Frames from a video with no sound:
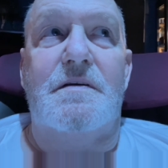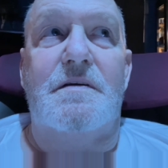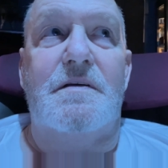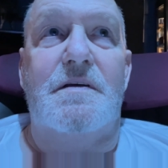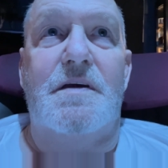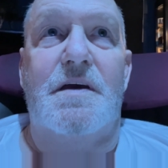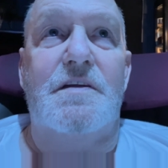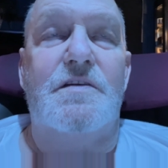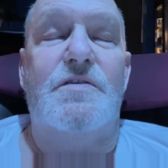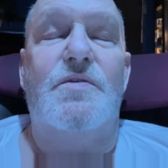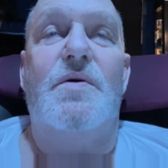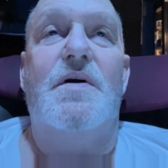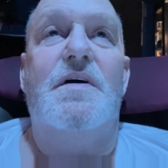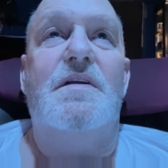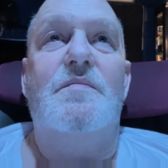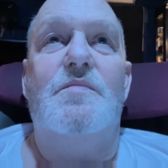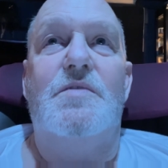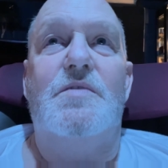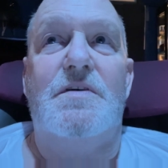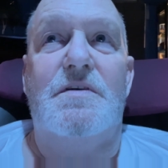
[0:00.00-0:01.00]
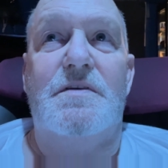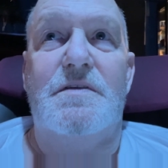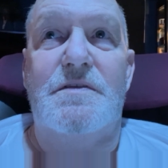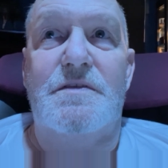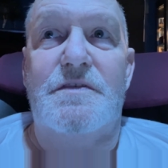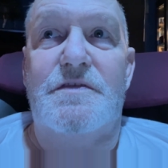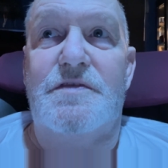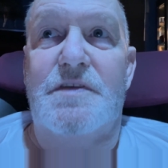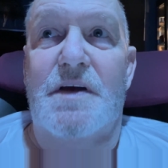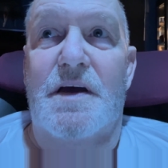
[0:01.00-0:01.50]
incredible
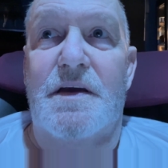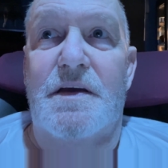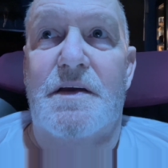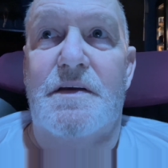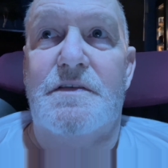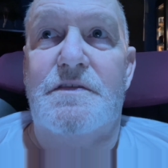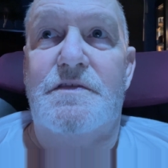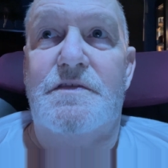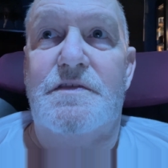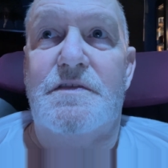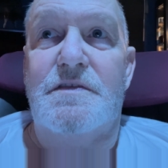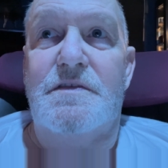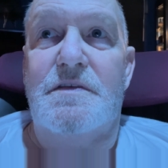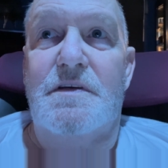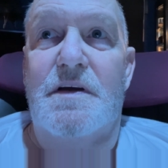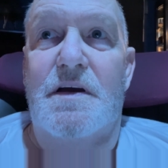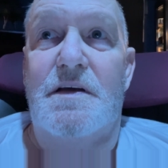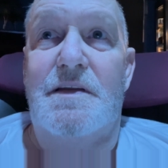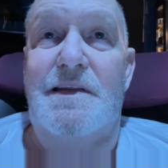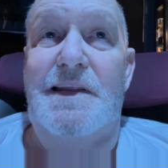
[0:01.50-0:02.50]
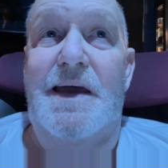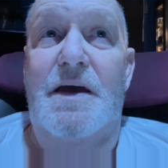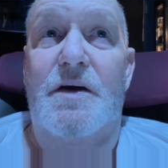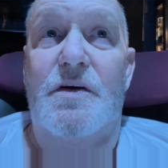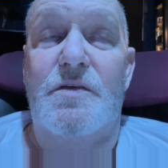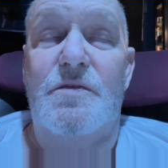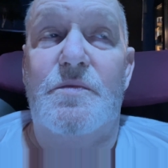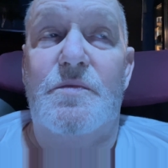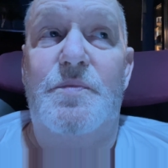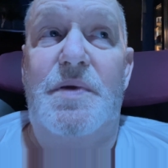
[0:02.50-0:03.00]
science
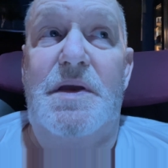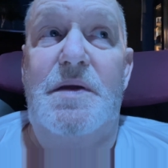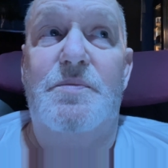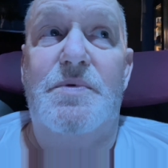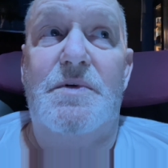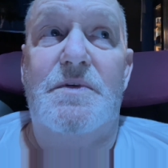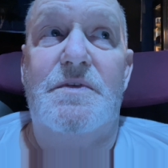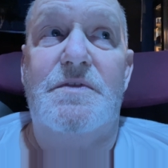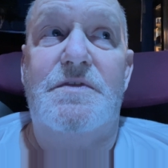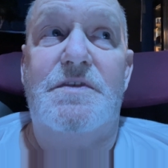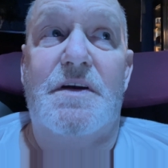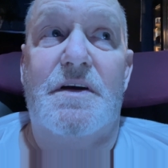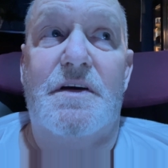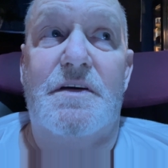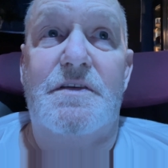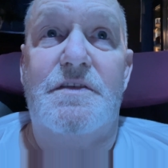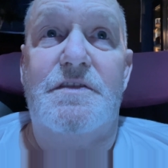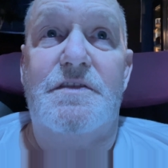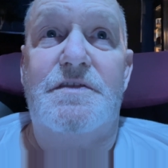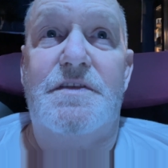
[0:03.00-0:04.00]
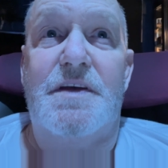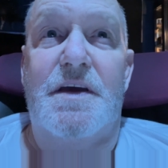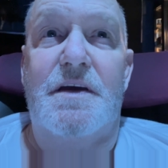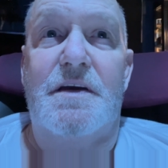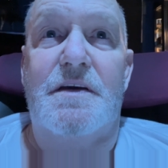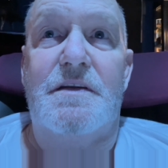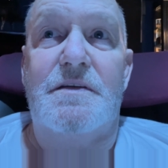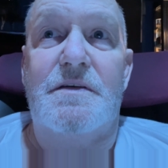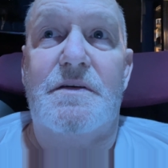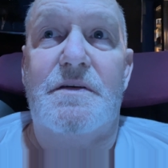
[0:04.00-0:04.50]
allowed people to
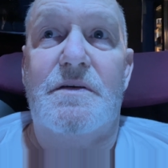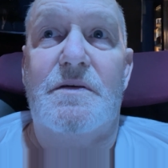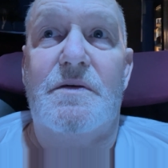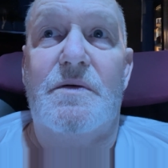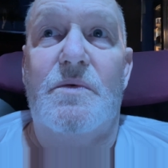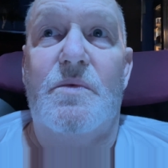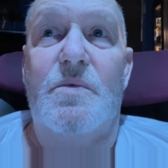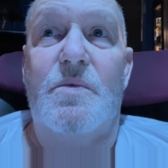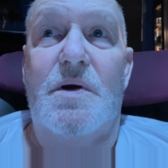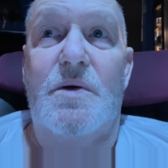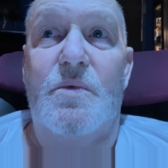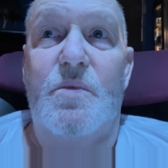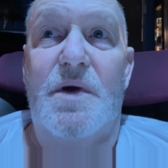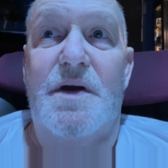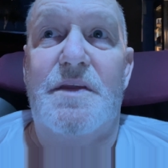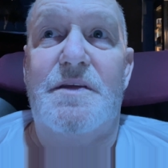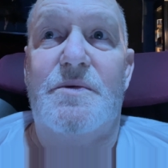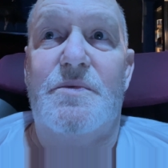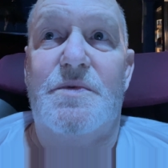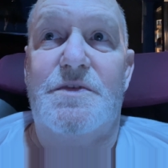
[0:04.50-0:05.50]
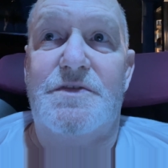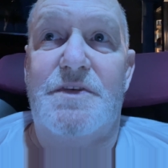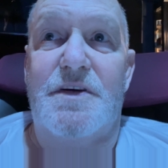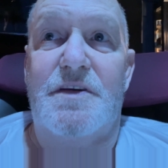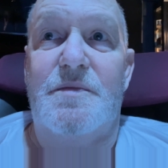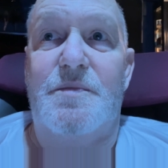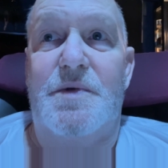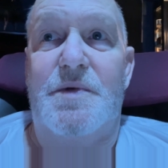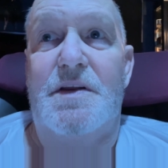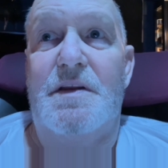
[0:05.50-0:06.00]
understand what weather was going
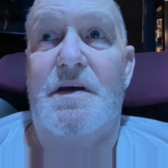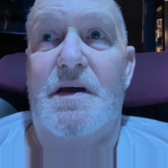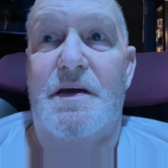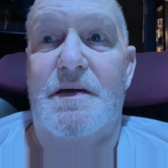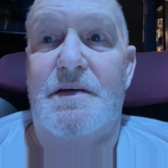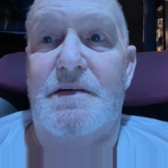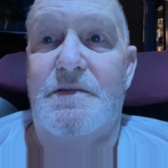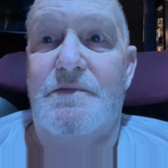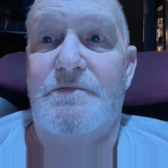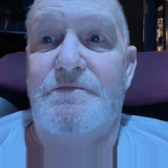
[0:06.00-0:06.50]
to be like.